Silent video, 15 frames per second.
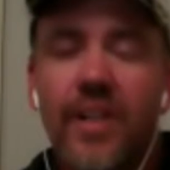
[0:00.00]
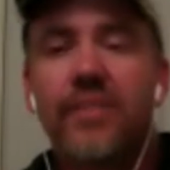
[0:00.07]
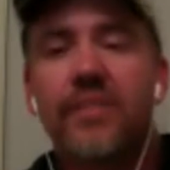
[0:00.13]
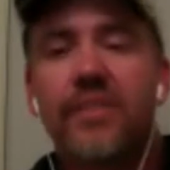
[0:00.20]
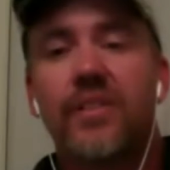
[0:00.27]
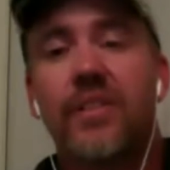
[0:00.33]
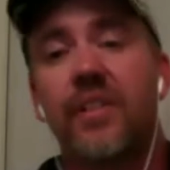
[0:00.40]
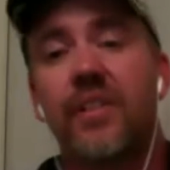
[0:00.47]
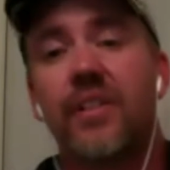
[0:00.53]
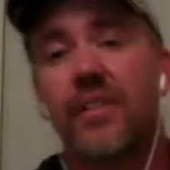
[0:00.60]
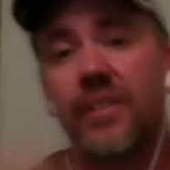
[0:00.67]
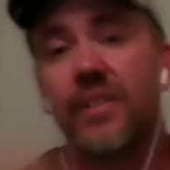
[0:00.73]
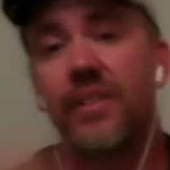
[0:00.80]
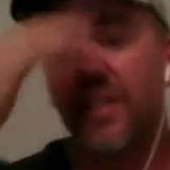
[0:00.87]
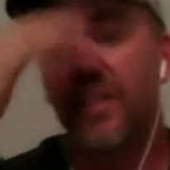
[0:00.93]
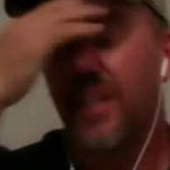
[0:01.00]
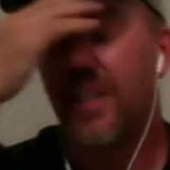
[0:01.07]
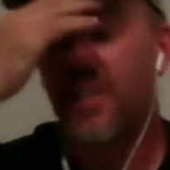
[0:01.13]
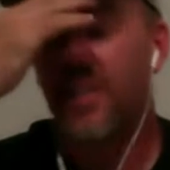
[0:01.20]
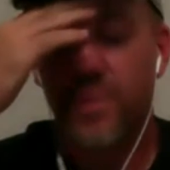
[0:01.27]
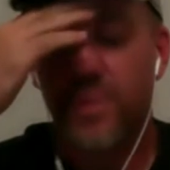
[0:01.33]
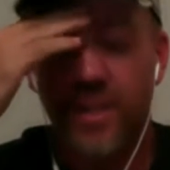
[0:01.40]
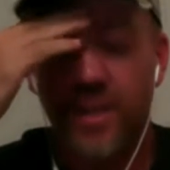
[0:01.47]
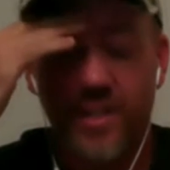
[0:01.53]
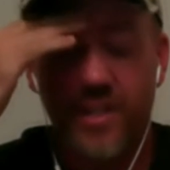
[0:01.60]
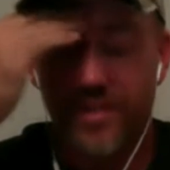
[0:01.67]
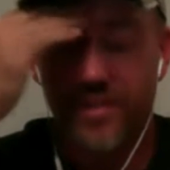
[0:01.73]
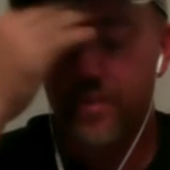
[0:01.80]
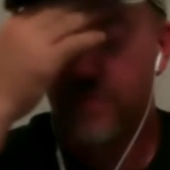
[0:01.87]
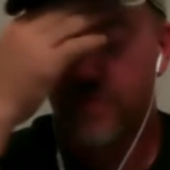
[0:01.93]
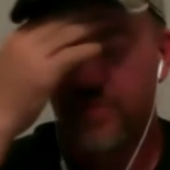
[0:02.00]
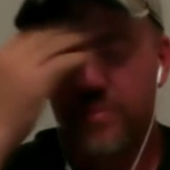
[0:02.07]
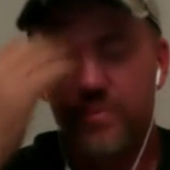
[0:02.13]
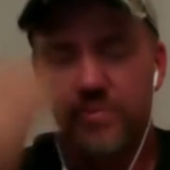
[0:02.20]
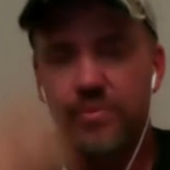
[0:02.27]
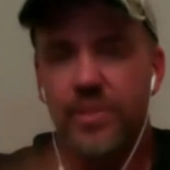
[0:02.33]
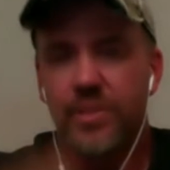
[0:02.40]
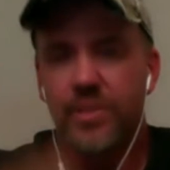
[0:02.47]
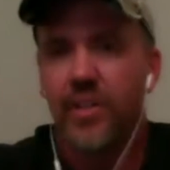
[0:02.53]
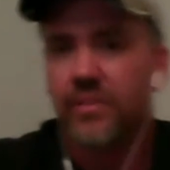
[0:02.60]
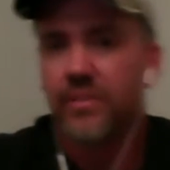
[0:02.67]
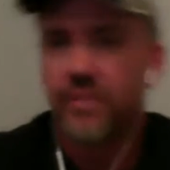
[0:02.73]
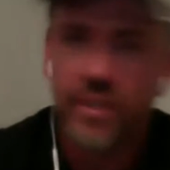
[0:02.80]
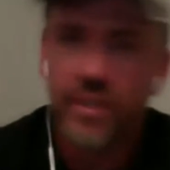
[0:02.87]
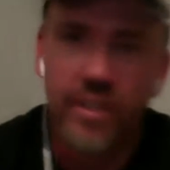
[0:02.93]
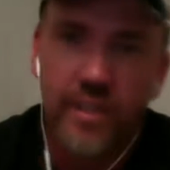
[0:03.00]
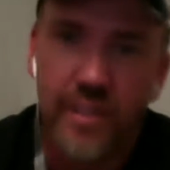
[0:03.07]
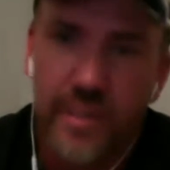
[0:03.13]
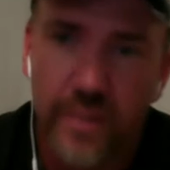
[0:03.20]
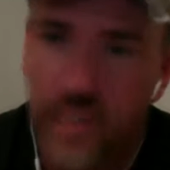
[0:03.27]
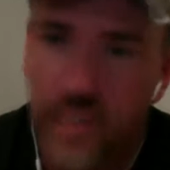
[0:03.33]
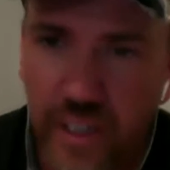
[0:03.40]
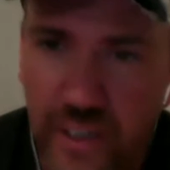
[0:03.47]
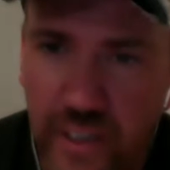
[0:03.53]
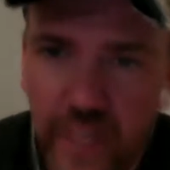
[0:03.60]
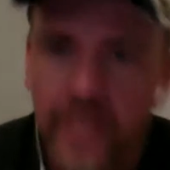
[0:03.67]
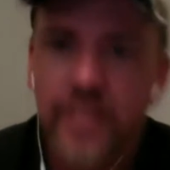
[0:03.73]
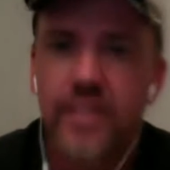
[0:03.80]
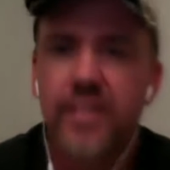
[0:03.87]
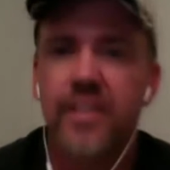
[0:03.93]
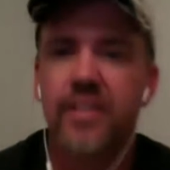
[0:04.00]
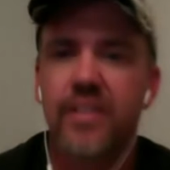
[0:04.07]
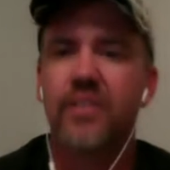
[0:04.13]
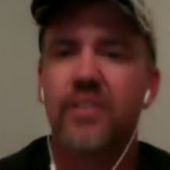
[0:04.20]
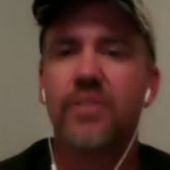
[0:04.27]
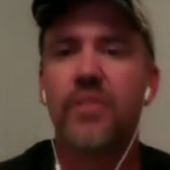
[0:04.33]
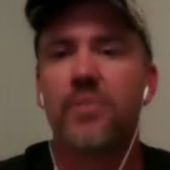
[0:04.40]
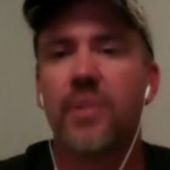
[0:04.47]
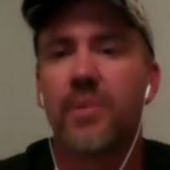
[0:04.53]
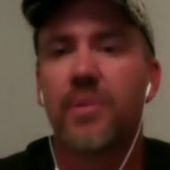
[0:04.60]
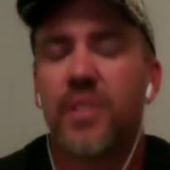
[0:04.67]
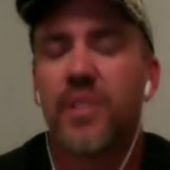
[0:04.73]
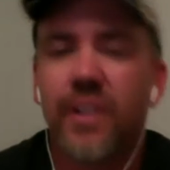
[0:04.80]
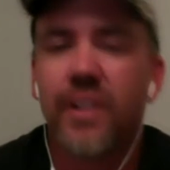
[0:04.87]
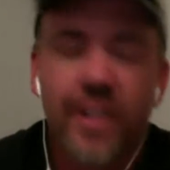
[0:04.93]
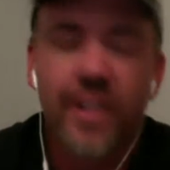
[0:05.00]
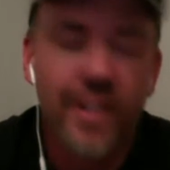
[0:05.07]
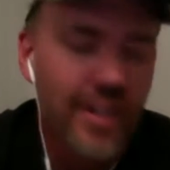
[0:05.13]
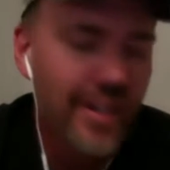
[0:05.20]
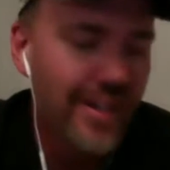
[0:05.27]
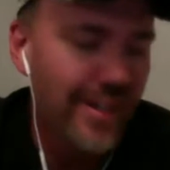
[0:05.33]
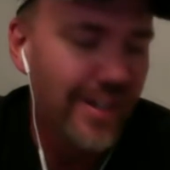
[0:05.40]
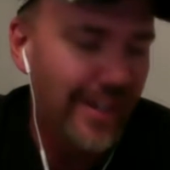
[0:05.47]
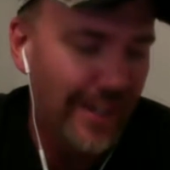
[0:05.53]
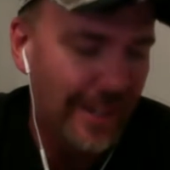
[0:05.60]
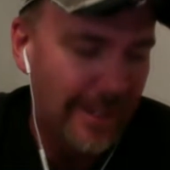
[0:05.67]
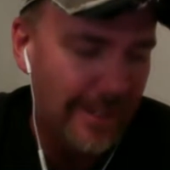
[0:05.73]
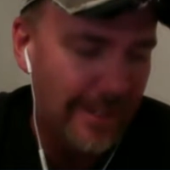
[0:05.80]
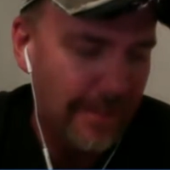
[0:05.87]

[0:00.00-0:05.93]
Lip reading: no, that was wow, getting goosebumps here. I